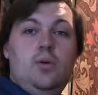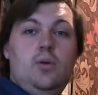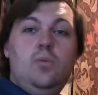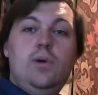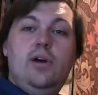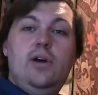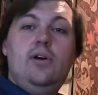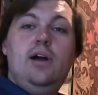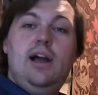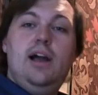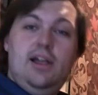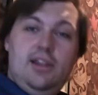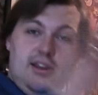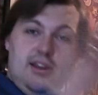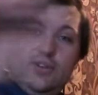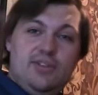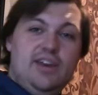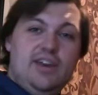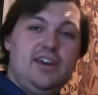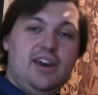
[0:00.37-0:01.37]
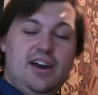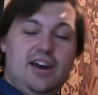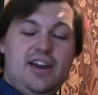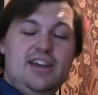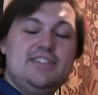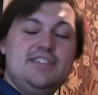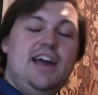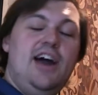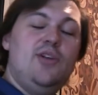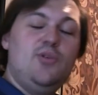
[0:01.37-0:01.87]
Well, hello there
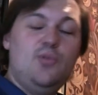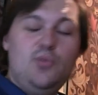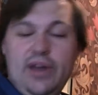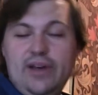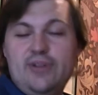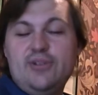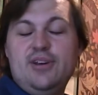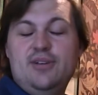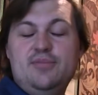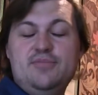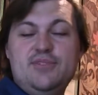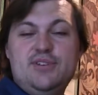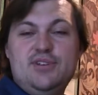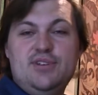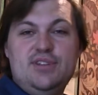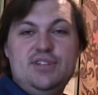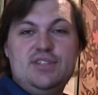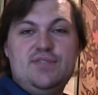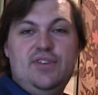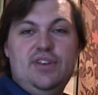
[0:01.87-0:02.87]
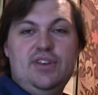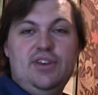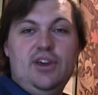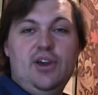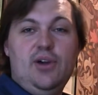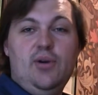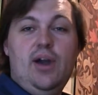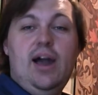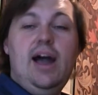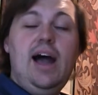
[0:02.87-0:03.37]
guys, and welcome to this
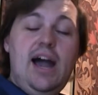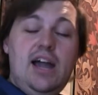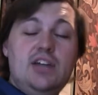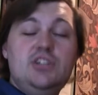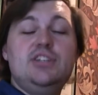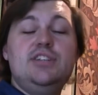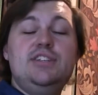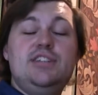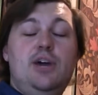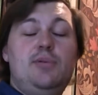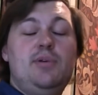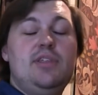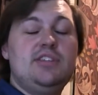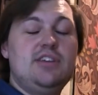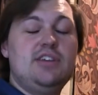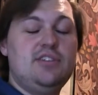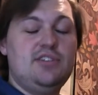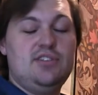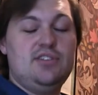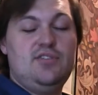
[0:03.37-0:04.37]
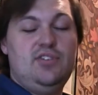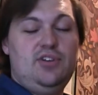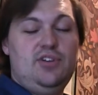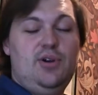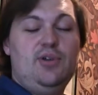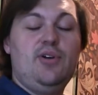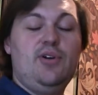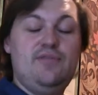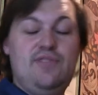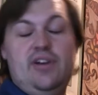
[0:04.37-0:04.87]
video. As you can tell by the title of the
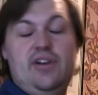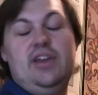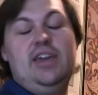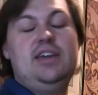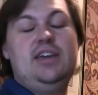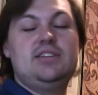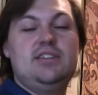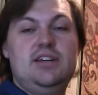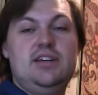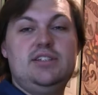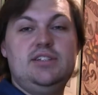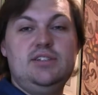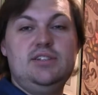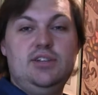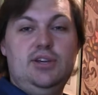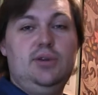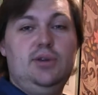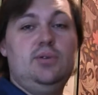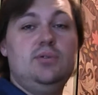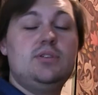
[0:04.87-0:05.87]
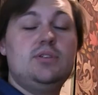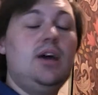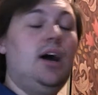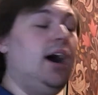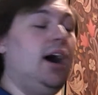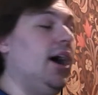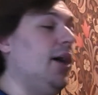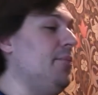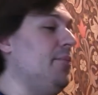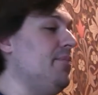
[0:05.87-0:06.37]
video, I've got very exciting news.
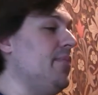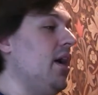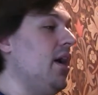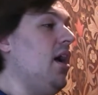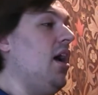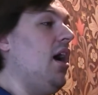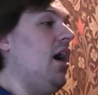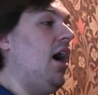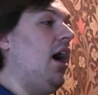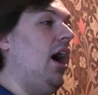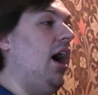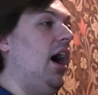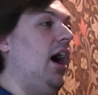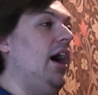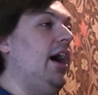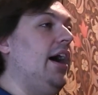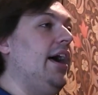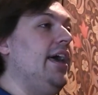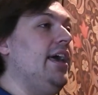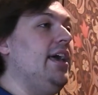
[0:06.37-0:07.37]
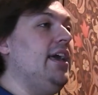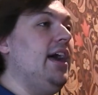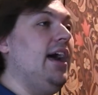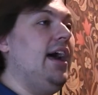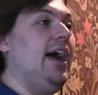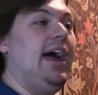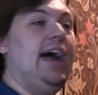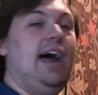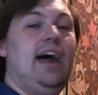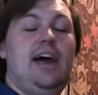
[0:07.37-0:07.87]
I
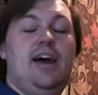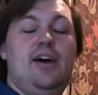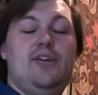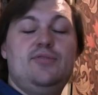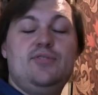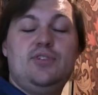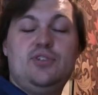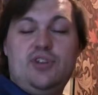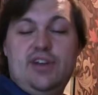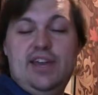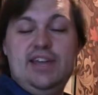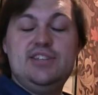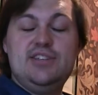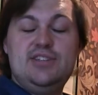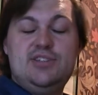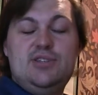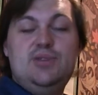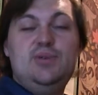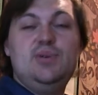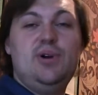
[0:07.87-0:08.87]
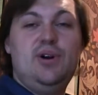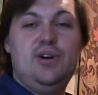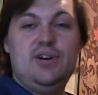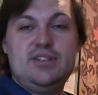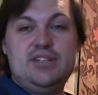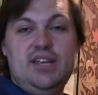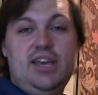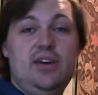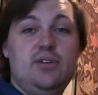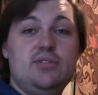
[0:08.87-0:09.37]
have created two
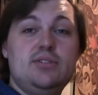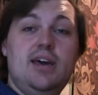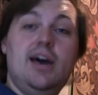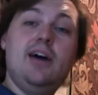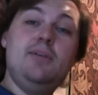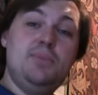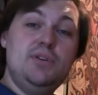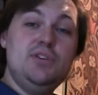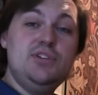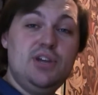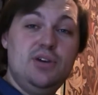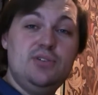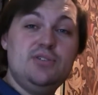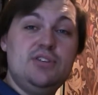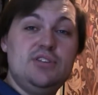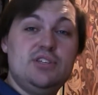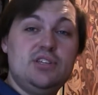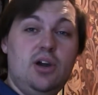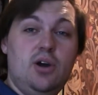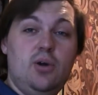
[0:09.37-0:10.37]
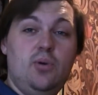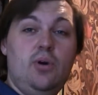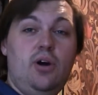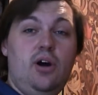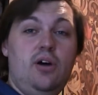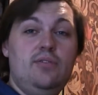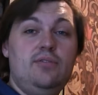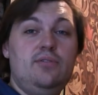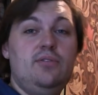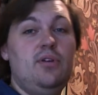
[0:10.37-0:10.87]
cocktails that have been chosen to go
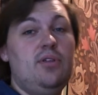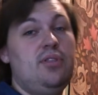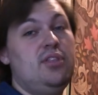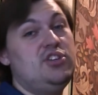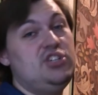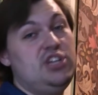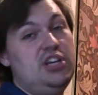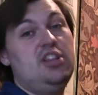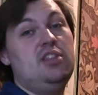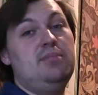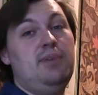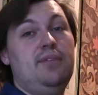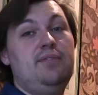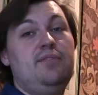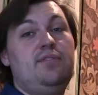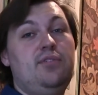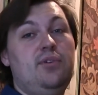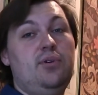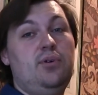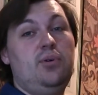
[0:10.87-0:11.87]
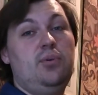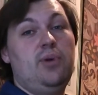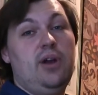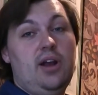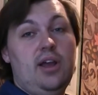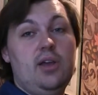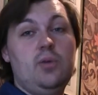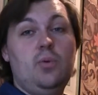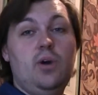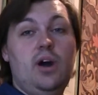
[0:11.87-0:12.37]
on the Gin of the Month for
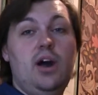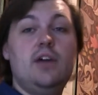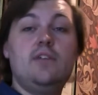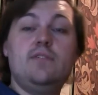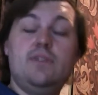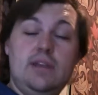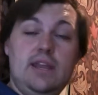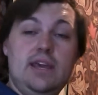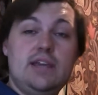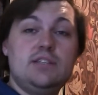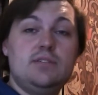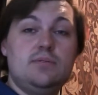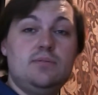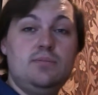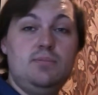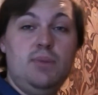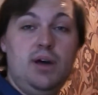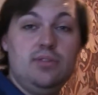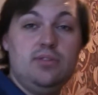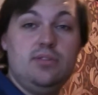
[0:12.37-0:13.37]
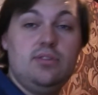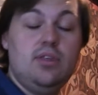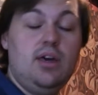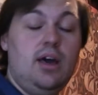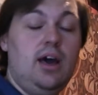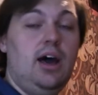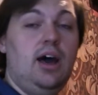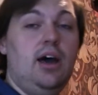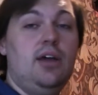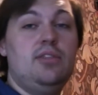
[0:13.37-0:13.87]
where I work for next month,
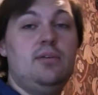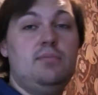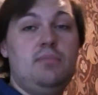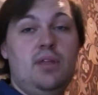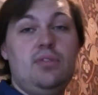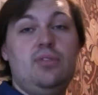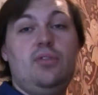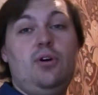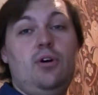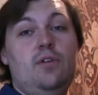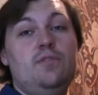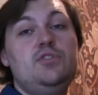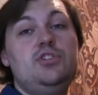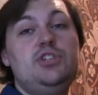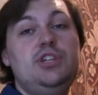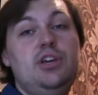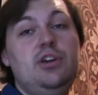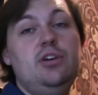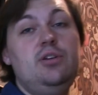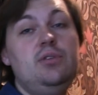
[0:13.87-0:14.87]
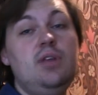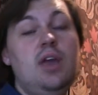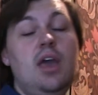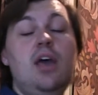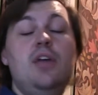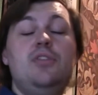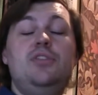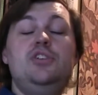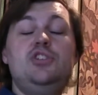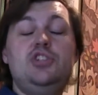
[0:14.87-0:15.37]
the month of June.
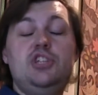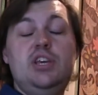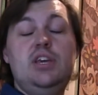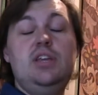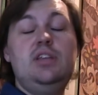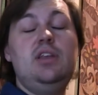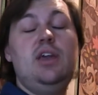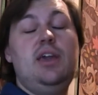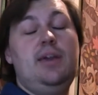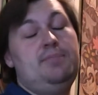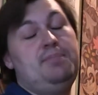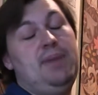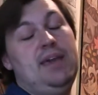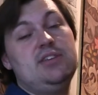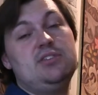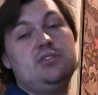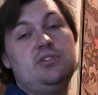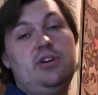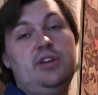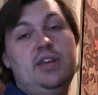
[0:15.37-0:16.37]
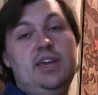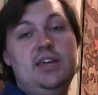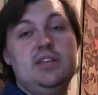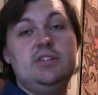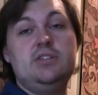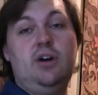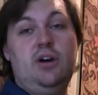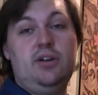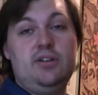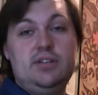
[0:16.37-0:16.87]
The gin it's based on
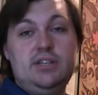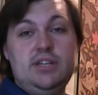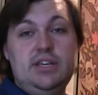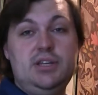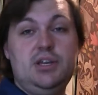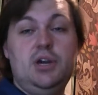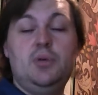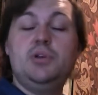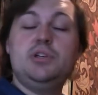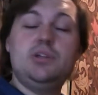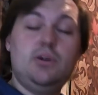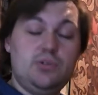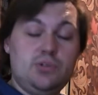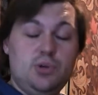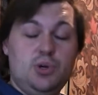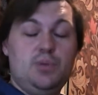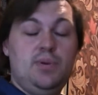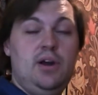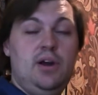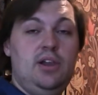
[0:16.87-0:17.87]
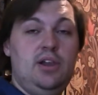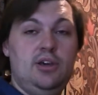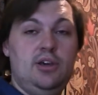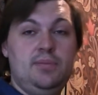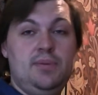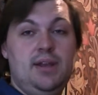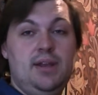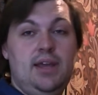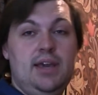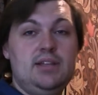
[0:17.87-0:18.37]
is Ondina, which I'll talk about a
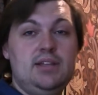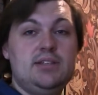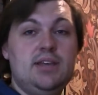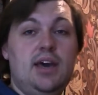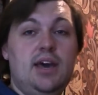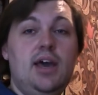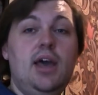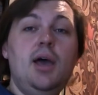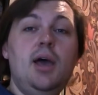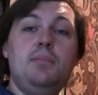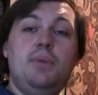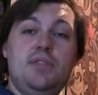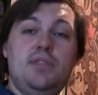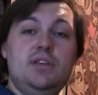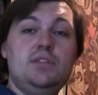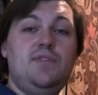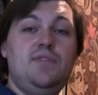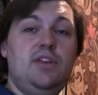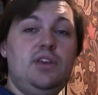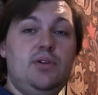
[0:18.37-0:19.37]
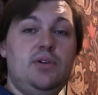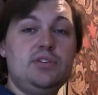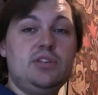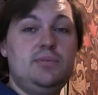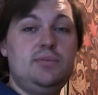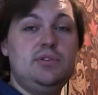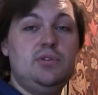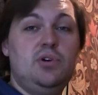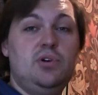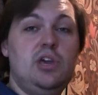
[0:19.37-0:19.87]
little bit later, but this video is
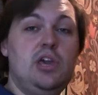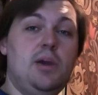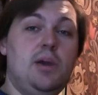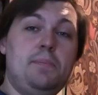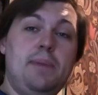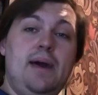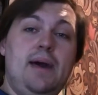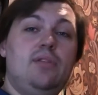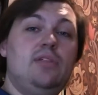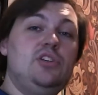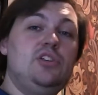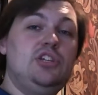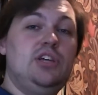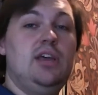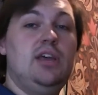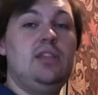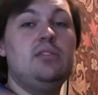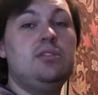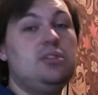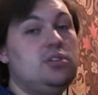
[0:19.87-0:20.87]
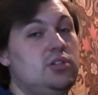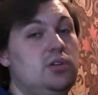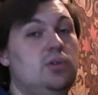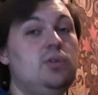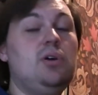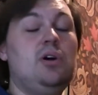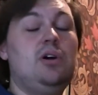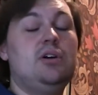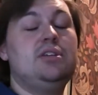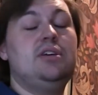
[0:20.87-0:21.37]
going to be talking about the gin, the
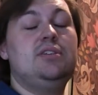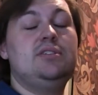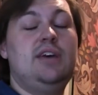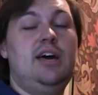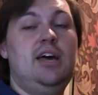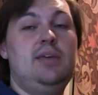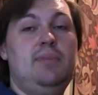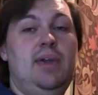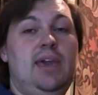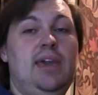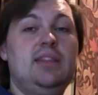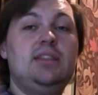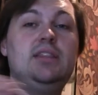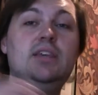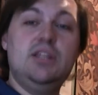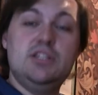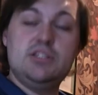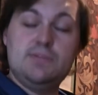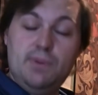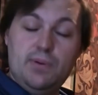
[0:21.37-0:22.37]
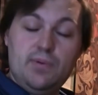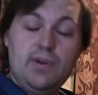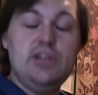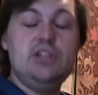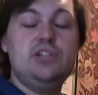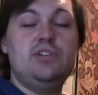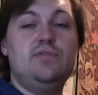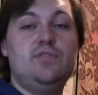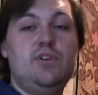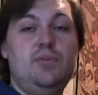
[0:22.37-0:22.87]
two cocktails that I made, the
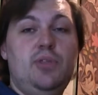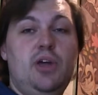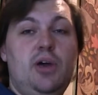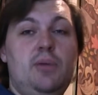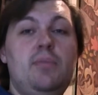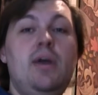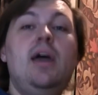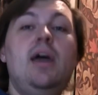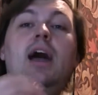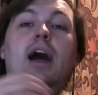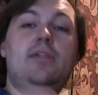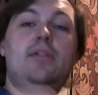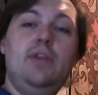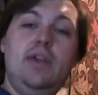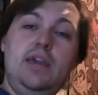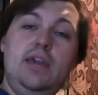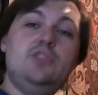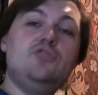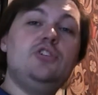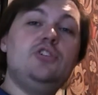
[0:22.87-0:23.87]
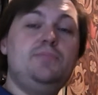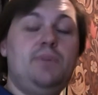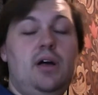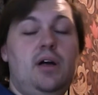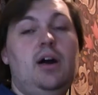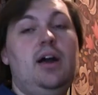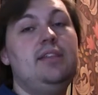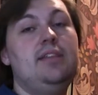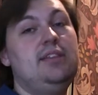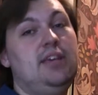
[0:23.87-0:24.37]
inspiration from them, and the history
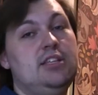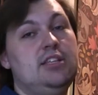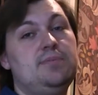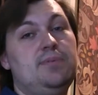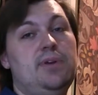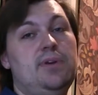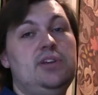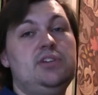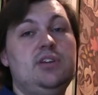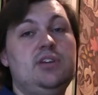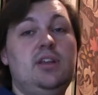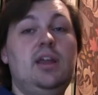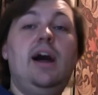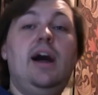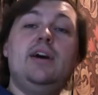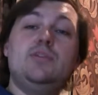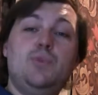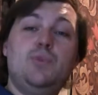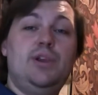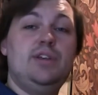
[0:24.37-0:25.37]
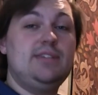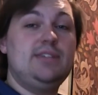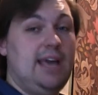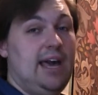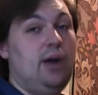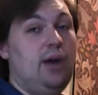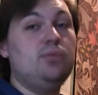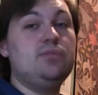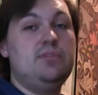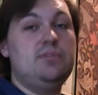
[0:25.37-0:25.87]
behind the inspiration, as well as
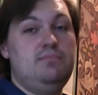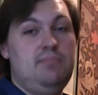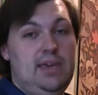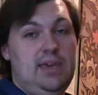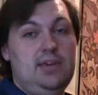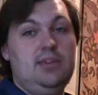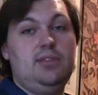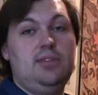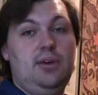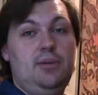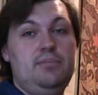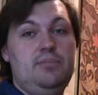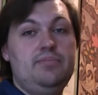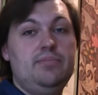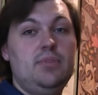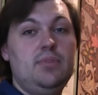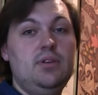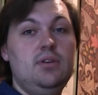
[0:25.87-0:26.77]
how to make them.